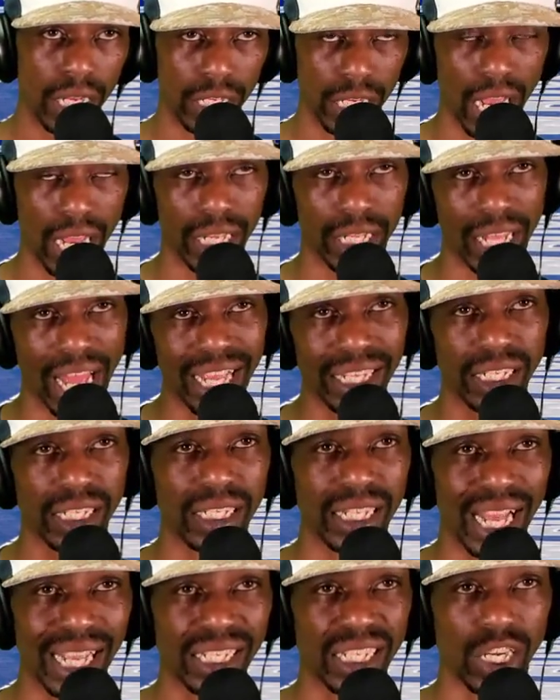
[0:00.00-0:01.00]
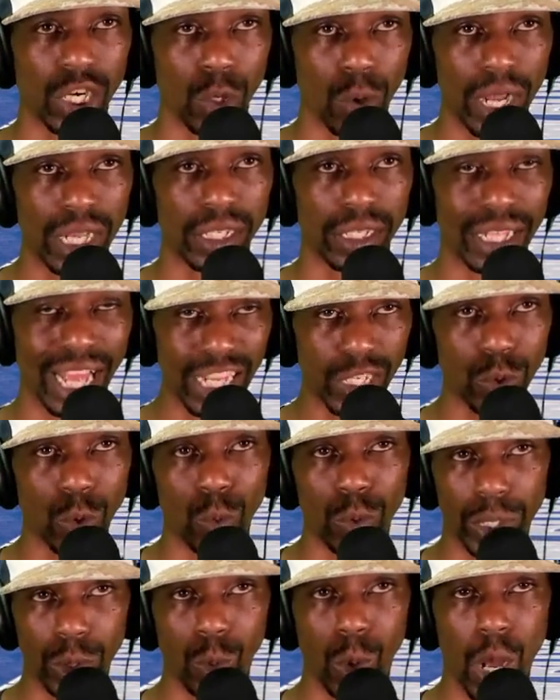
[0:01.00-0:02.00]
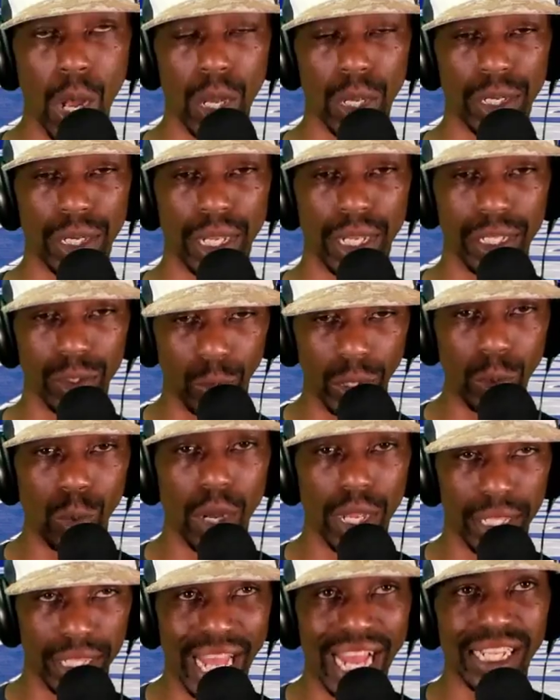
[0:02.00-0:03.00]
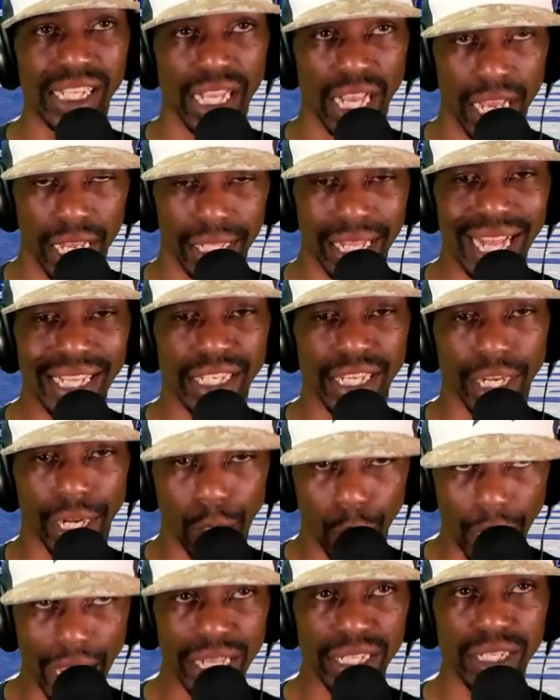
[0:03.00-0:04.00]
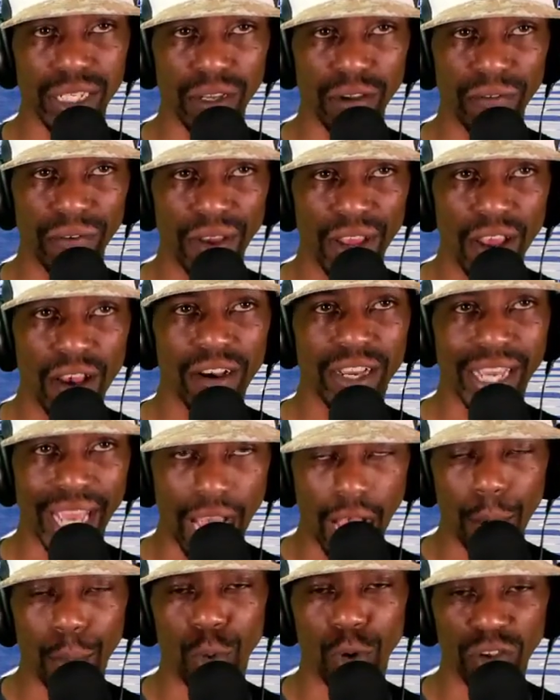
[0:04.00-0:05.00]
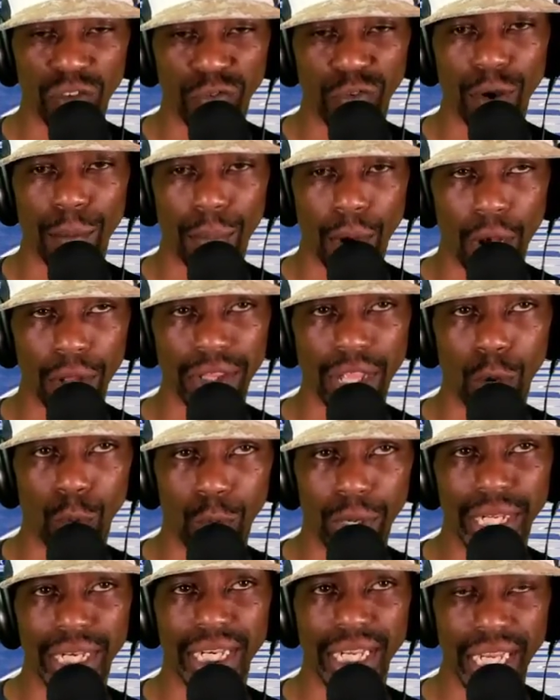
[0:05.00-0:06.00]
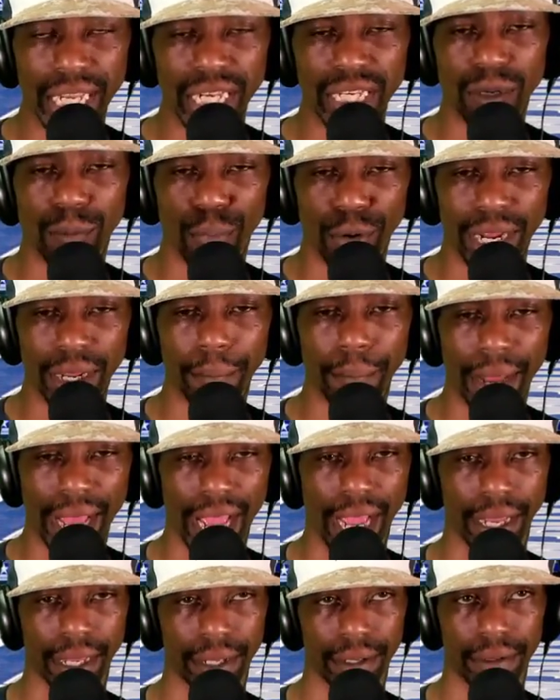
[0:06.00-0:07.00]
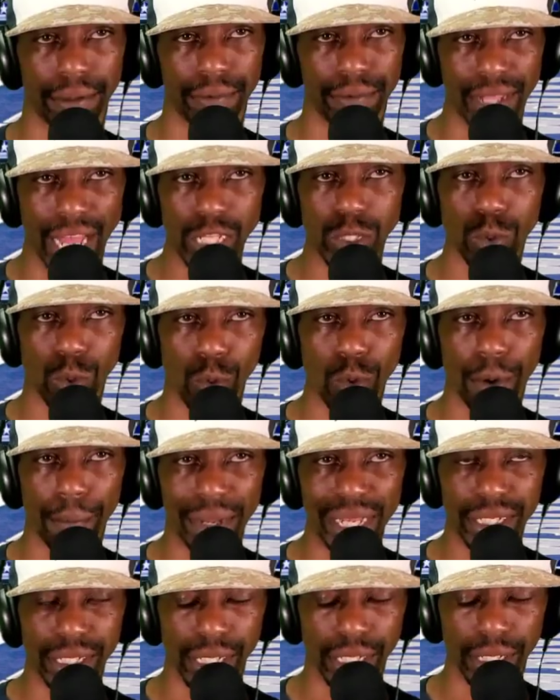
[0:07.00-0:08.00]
Yeah, that's what I want. That's what we want. That's aggressive Cowboys football that we need to bring back. That's what we're missing.